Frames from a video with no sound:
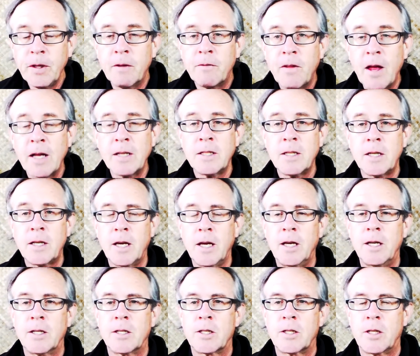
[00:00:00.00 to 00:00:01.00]
if that's the
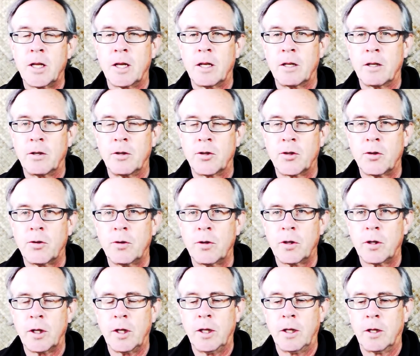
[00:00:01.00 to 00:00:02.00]
case, then
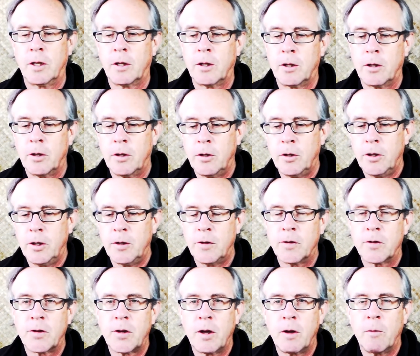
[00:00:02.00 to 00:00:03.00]
certainly you
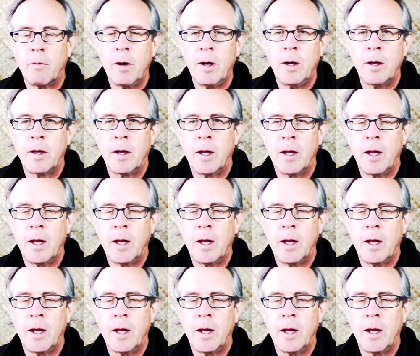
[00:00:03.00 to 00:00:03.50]
need to stay away.